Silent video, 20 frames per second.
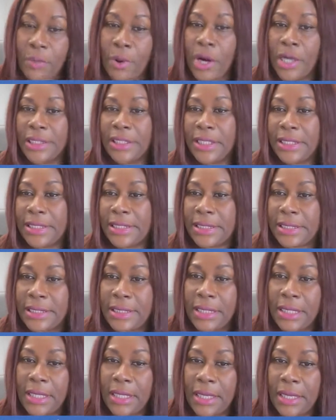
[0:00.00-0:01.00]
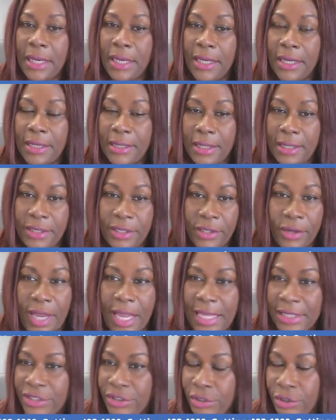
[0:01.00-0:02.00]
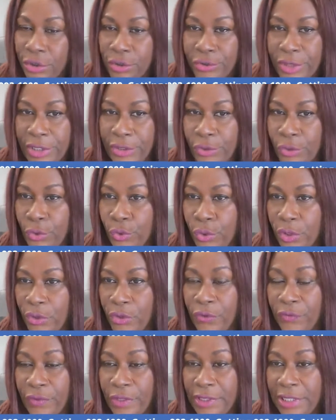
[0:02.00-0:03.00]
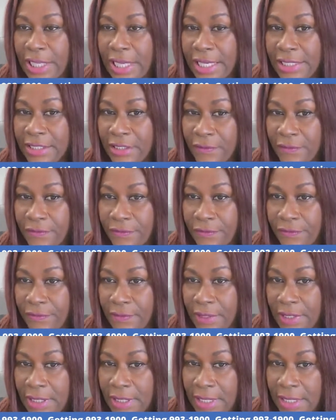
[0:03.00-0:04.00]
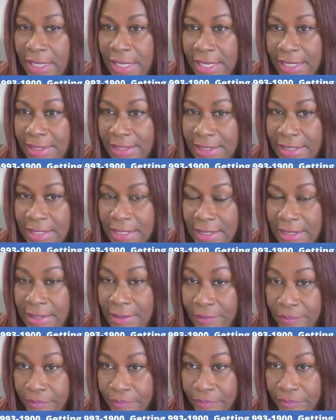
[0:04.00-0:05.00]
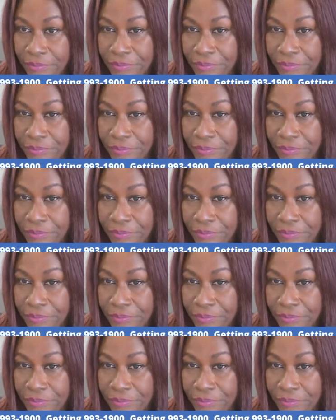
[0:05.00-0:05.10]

your partner is, has children who are over the age of 18,